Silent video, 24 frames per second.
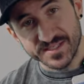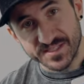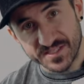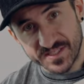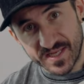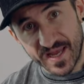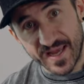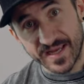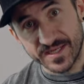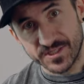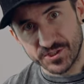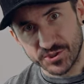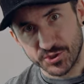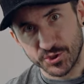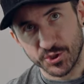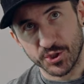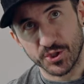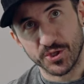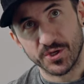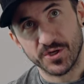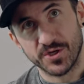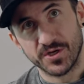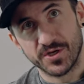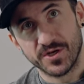is texture
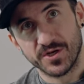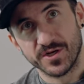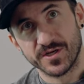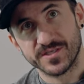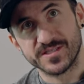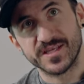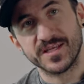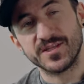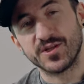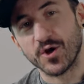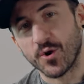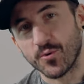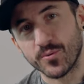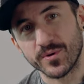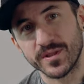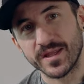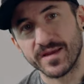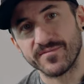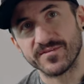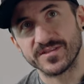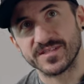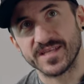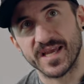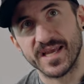because they don't really
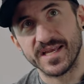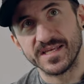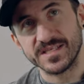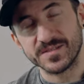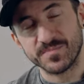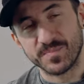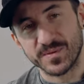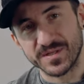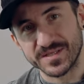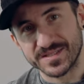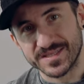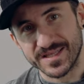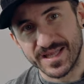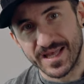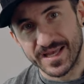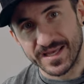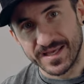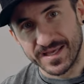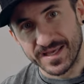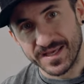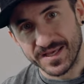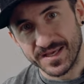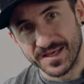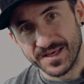have a taste, but it's
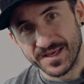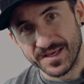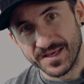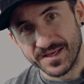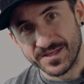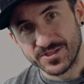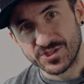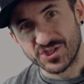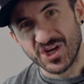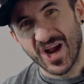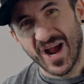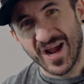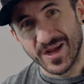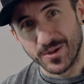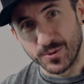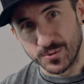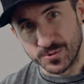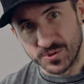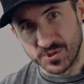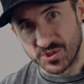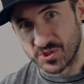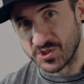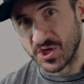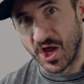like
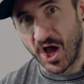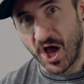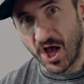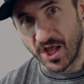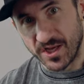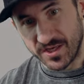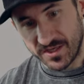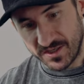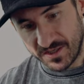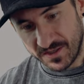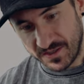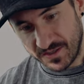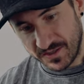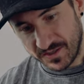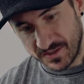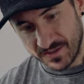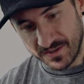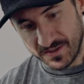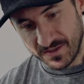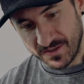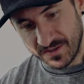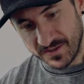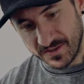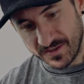child snot,
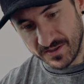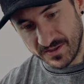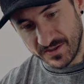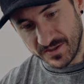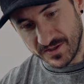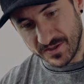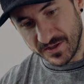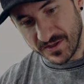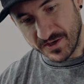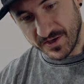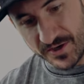you